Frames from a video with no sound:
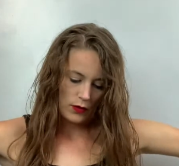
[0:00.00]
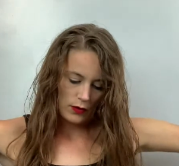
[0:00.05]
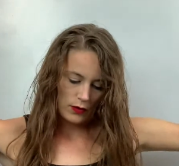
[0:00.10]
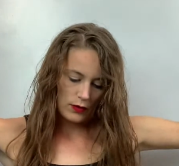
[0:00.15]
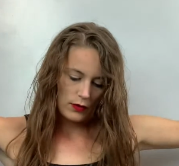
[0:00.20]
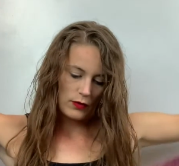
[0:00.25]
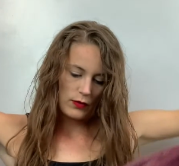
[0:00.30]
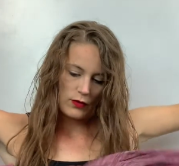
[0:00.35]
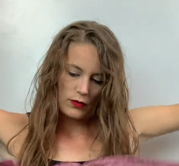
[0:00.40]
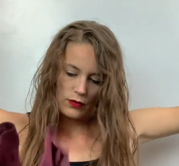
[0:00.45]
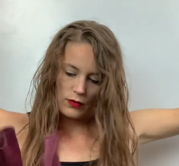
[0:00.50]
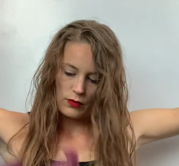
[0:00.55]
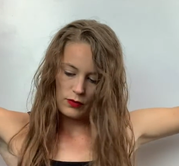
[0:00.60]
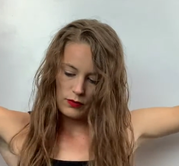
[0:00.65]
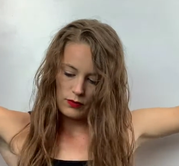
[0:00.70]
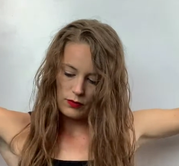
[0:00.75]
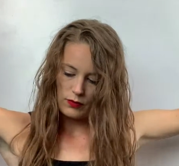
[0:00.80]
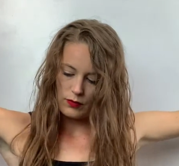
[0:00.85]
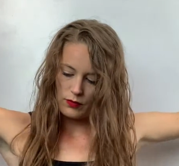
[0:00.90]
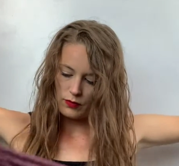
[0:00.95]

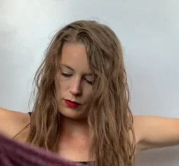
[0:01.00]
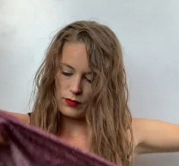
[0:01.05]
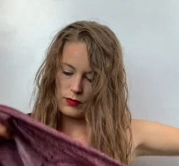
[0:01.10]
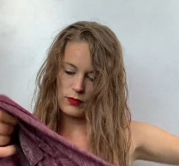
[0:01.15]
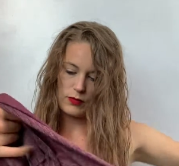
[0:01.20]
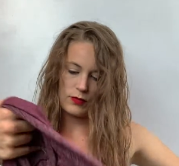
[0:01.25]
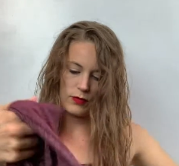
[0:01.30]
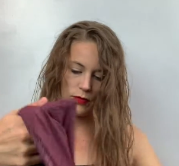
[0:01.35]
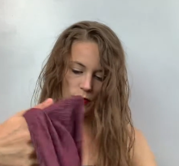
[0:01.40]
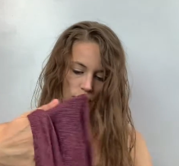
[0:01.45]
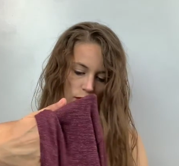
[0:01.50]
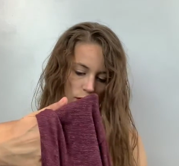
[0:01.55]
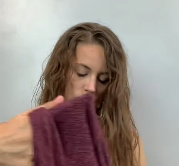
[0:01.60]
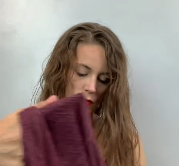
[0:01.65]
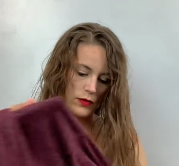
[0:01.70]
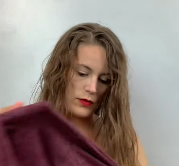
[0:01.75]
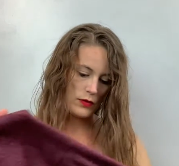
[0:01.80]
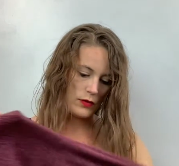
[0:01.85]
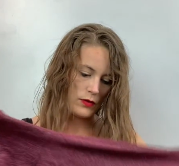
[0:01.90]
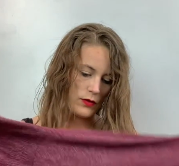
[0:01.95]

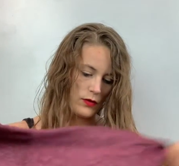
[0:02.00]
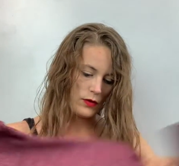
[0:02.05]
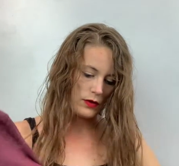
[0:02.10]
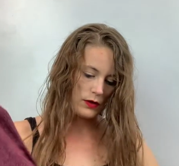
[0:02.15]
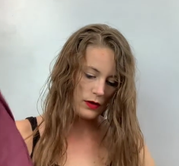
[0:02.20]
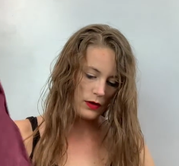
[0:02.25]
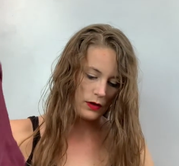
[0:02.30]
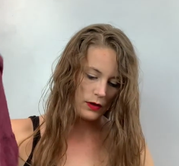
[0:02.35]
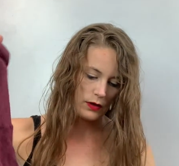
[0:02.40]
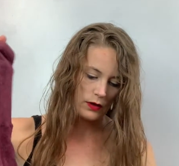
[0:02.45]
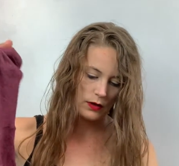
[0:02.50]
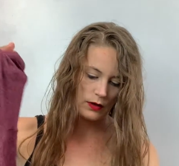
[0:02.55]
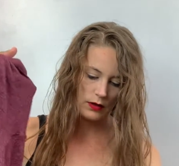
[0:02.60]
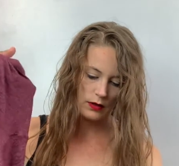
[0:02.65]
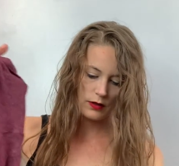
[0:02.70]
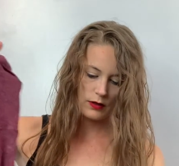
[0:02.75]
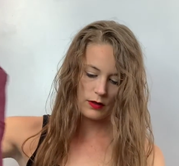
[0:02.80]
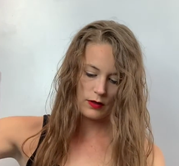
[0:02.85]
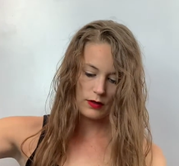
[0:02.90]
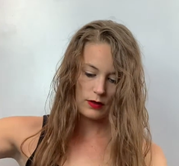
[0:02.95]

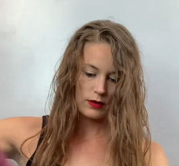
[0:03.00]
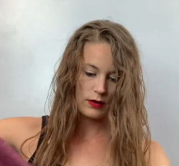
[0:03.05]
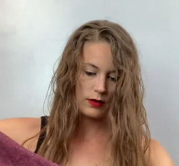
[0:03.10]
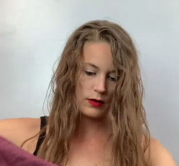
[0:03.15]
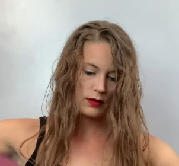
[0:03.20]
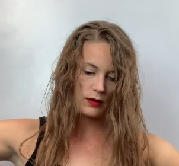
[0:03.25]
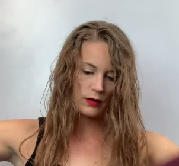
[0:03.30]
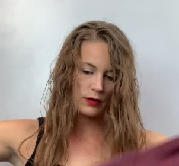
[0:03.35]
(no one is talking)